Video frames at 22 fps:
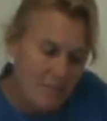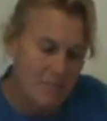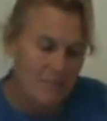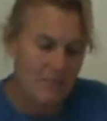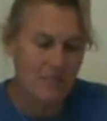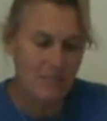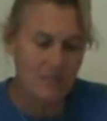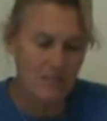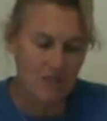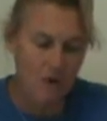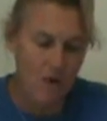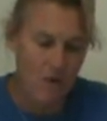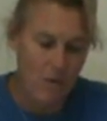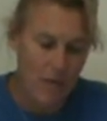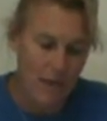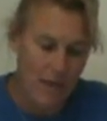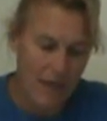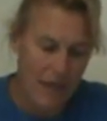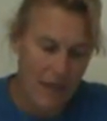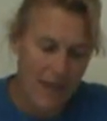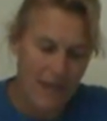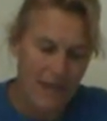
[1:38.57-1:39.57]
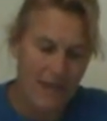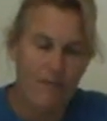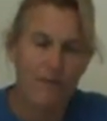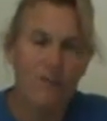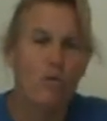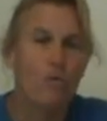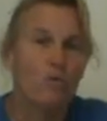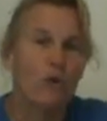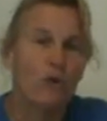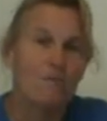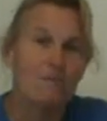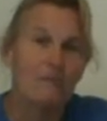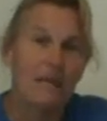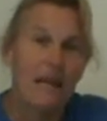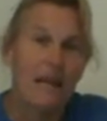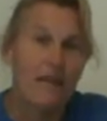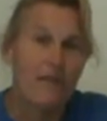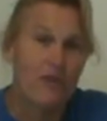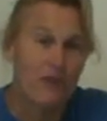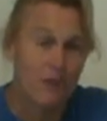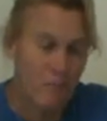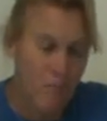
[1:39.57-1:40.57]
muscles going and get the worms
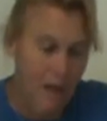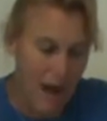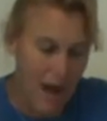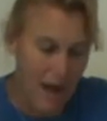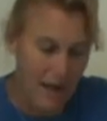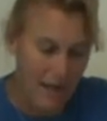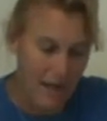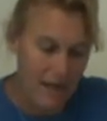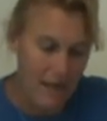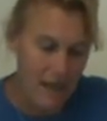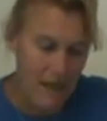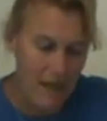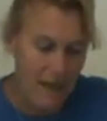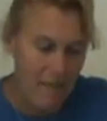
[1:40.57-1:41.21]
out of your body,